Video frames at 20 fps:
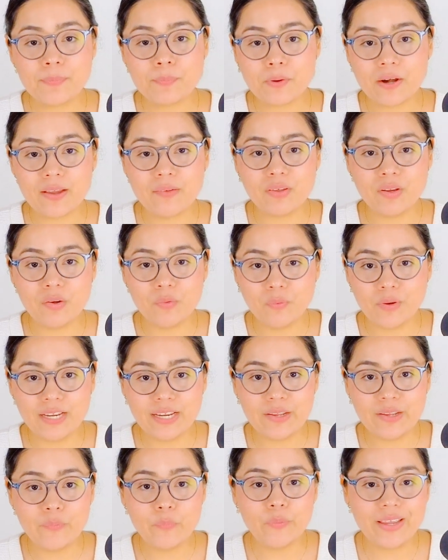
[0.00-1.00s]
a private
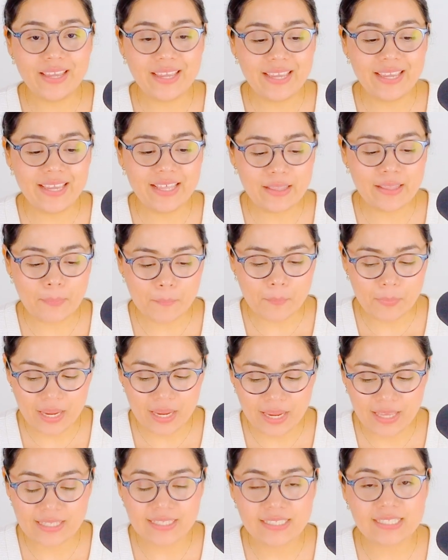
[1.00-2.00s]
reading with
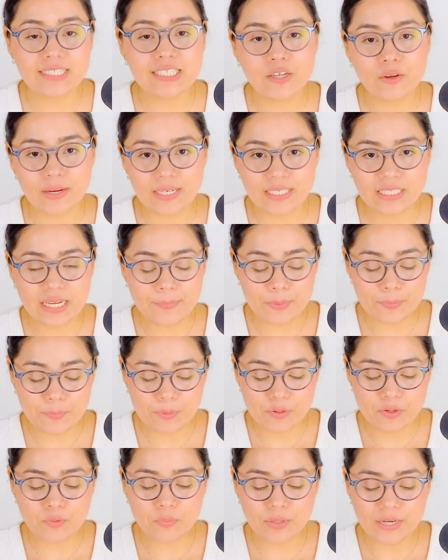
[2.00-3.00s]
me. This is a great time to
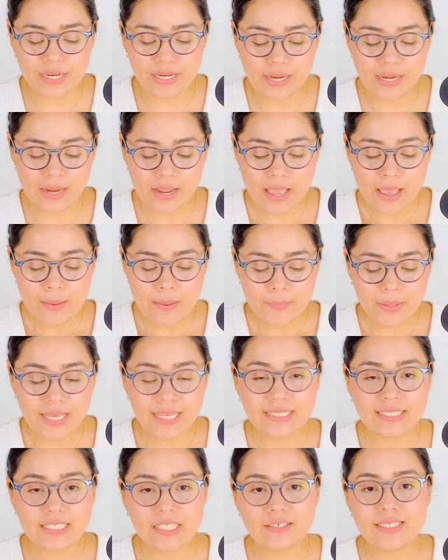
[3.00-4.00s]
book a reading
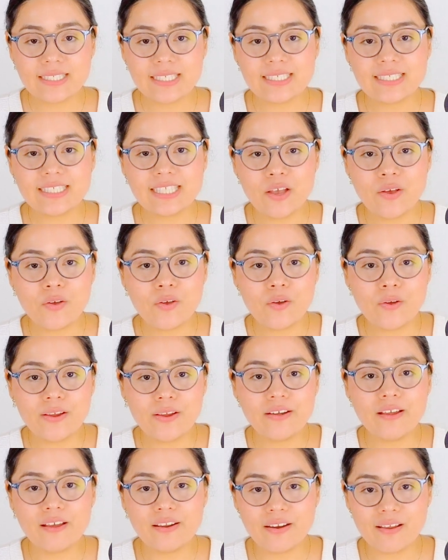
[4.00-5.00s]
because there is a sale
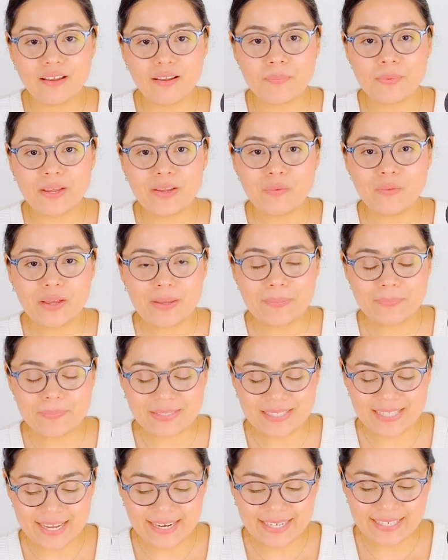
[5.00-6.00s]
going on on my
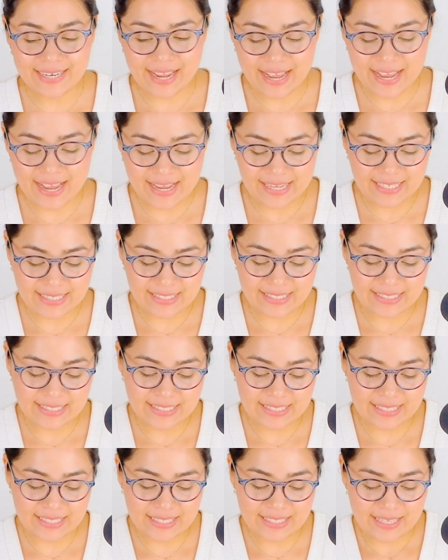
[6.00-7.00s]
website, guys.
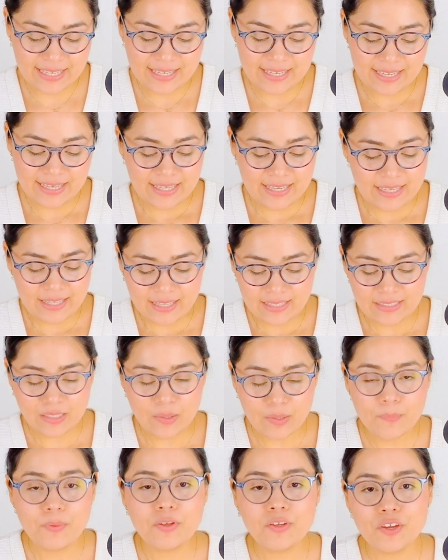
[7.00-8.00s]
So
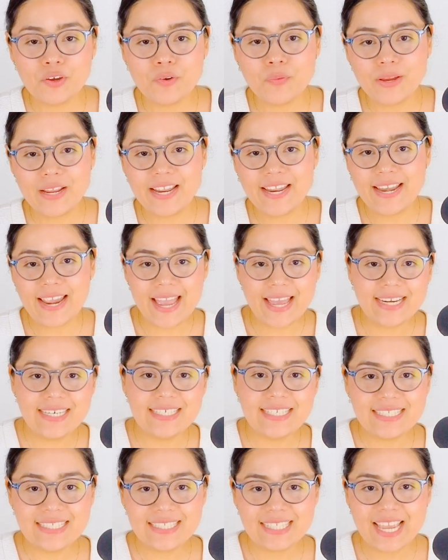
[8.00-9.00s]
book your reading at a
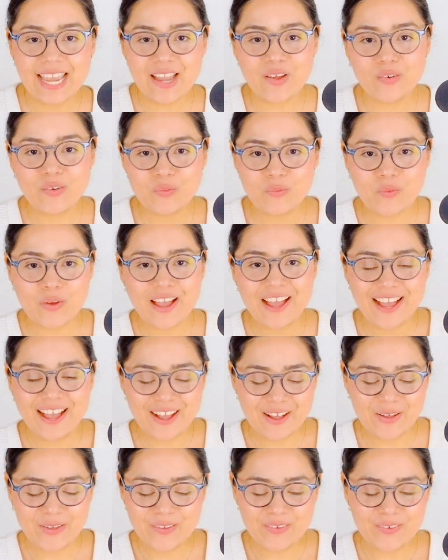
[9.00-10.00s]
discount.
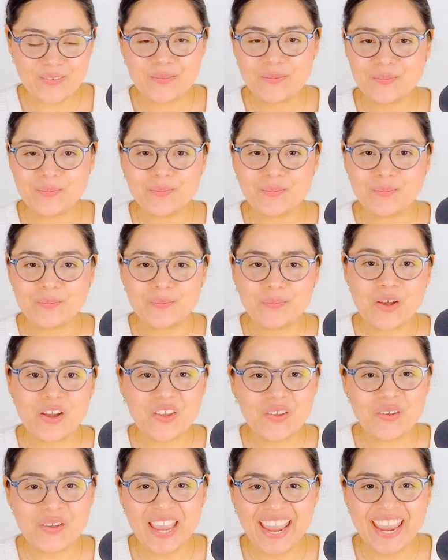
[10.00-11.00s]
Wow. While
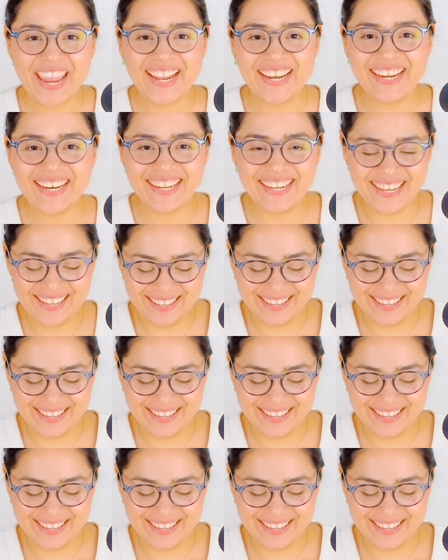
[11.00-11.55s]
you can.